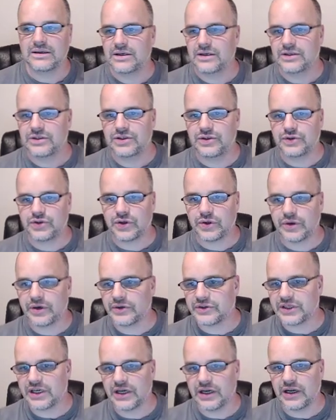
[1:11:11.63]
Tutorial
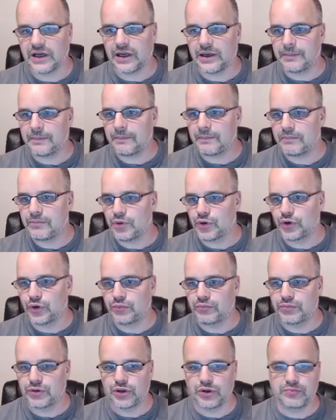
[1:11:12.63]
time. Boo doop,
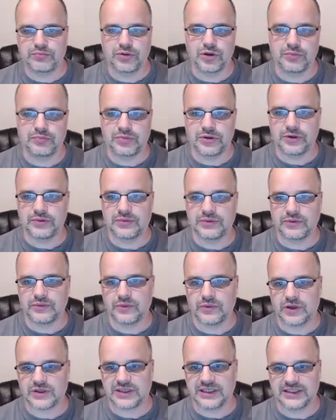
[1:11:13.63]
boo doop, boo boo. It
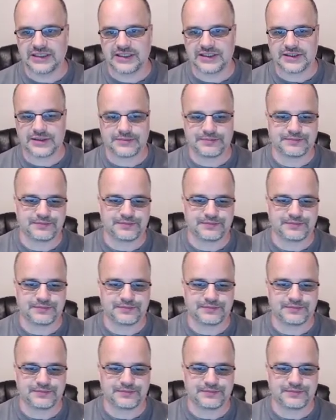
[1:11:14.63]
works like this.